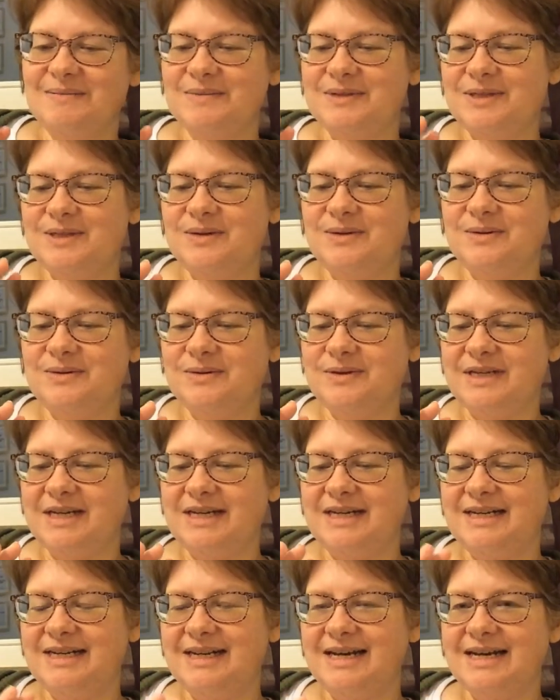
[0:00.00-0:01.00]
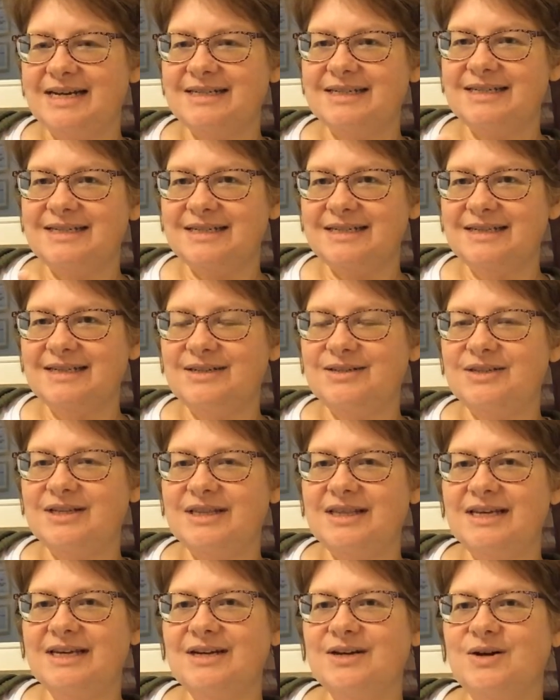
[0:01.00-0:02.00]
So then next, there's a
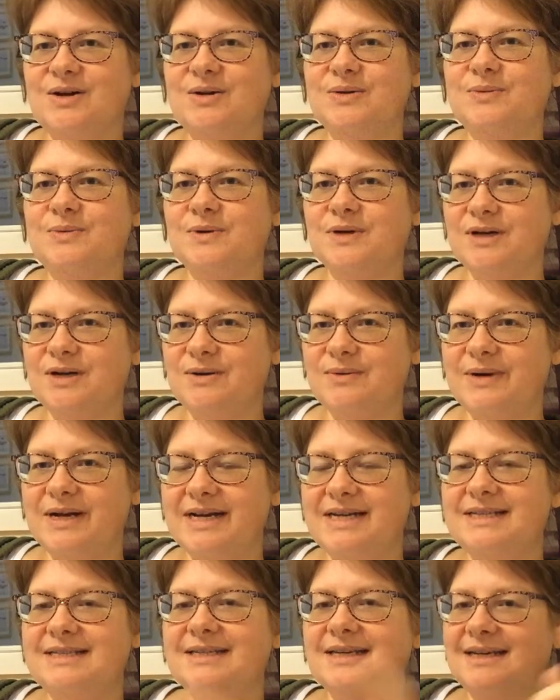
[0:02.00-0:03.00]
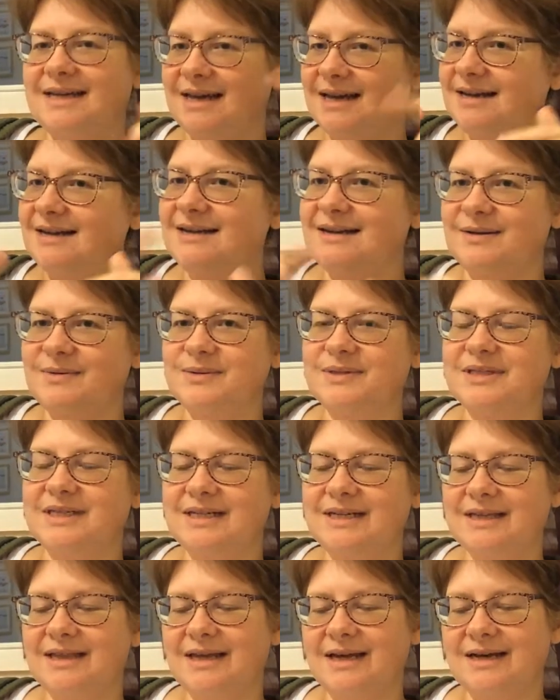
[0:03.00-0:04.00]
thing called Workaways. Again, I will
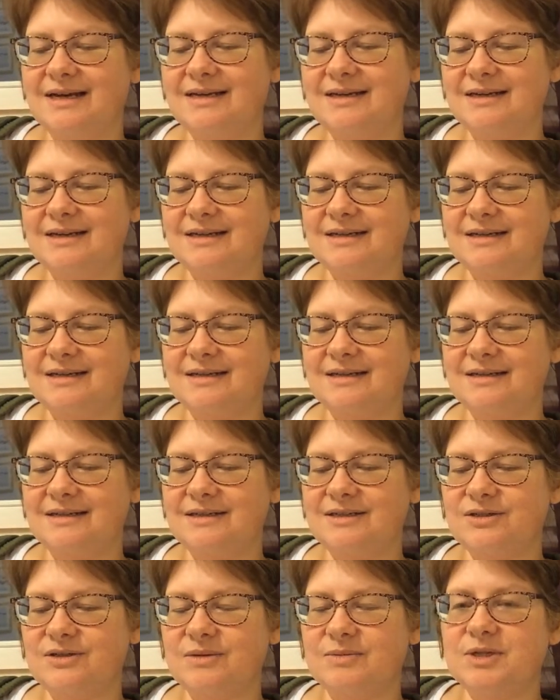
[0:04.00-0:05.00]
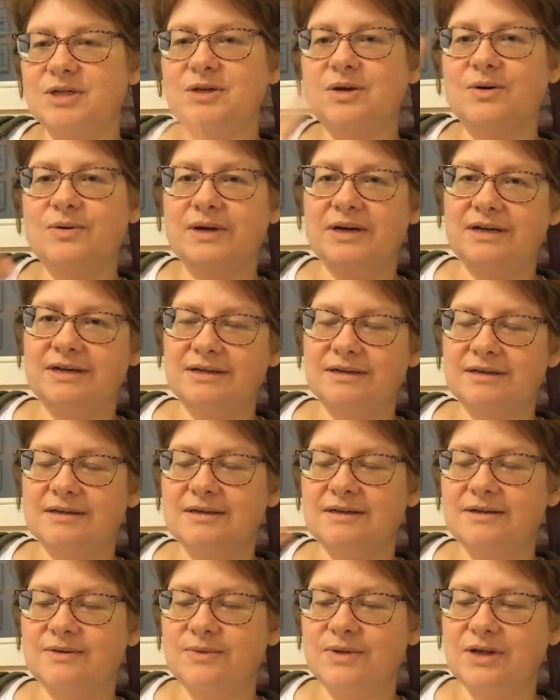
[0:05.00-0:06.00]
link that in the description. Oh, and
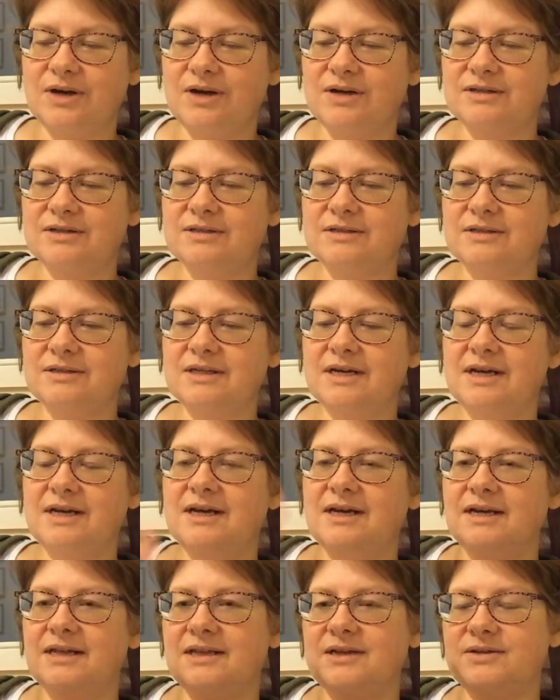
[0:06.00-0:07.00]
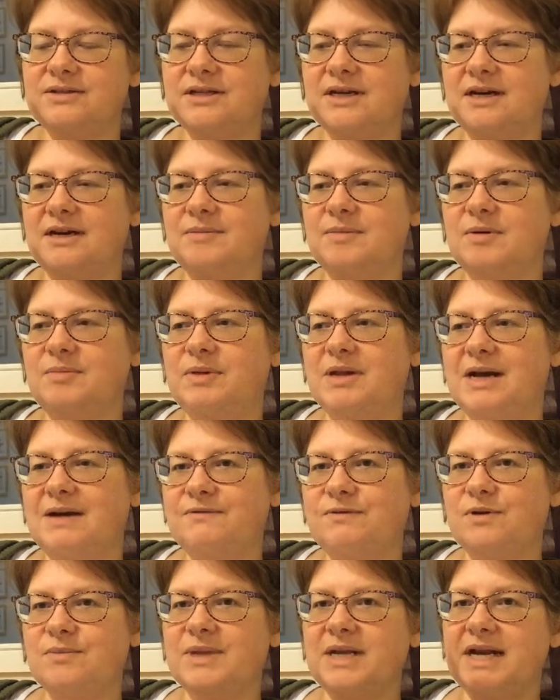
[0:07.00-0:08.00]
with hostels, there's a
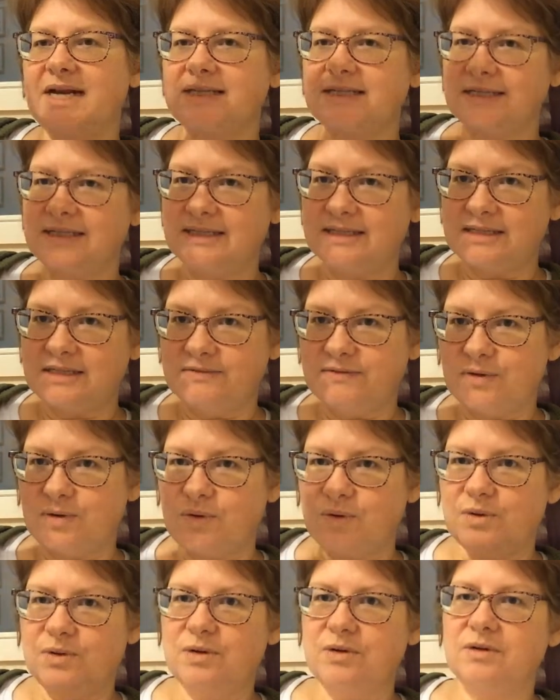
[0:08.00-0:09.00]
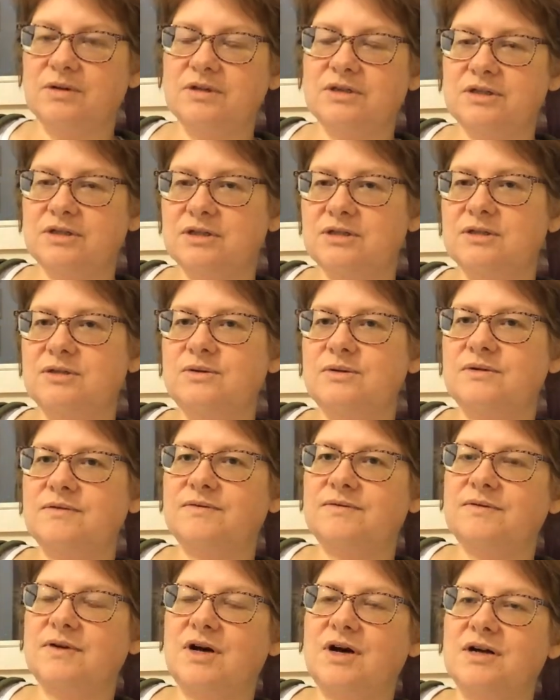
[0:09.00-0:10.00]
platform that has a list of a whole slew
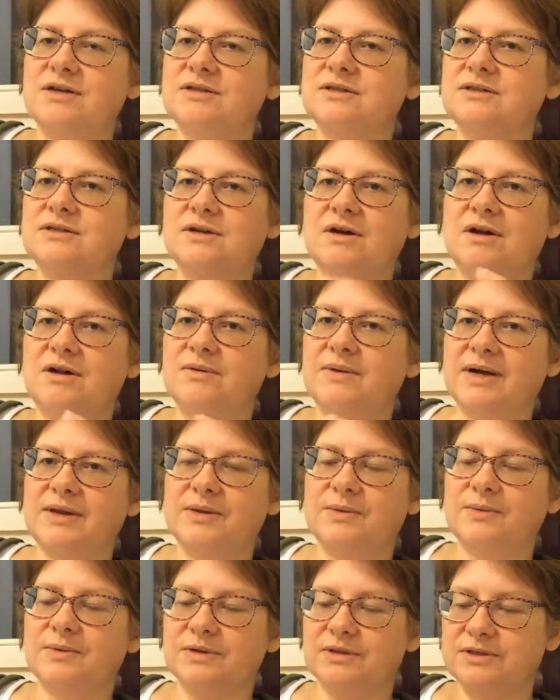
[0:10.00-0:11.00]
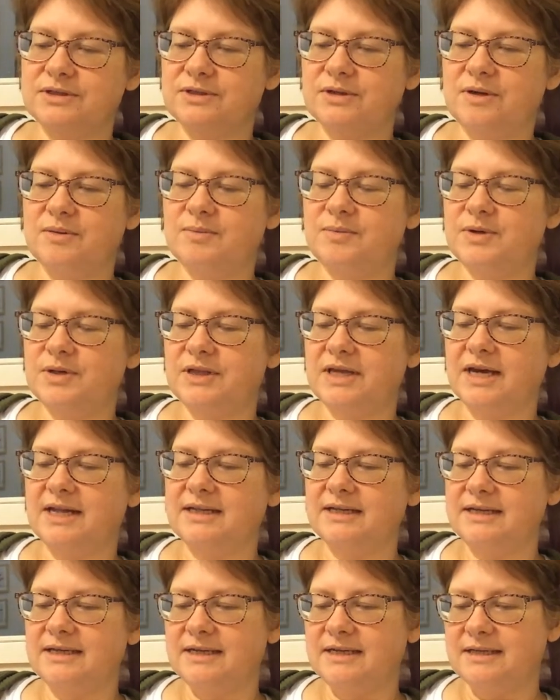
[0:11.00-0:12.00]
of hostels all around the world. So I'll put that
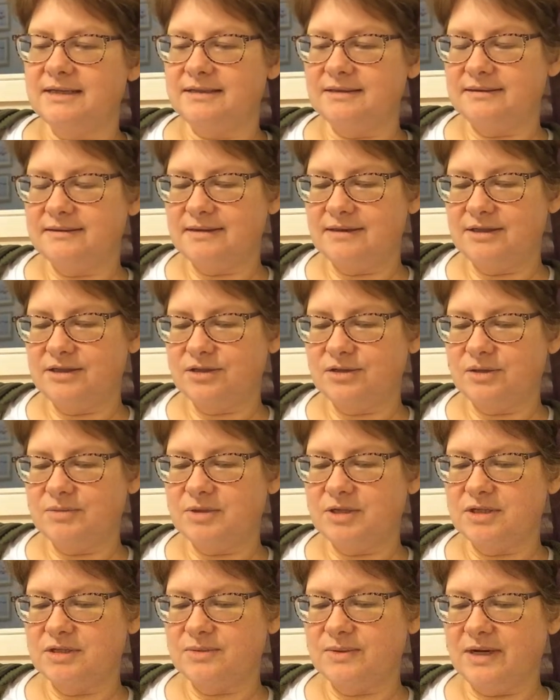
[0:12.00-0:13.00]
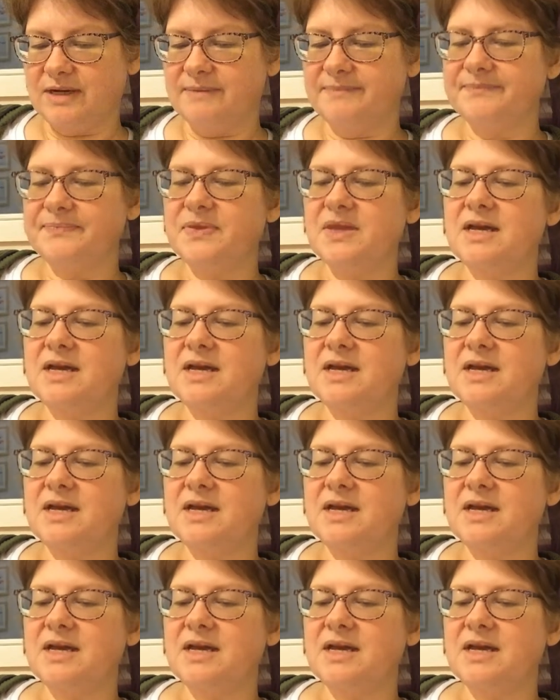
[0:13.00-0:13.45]
link in the description as well.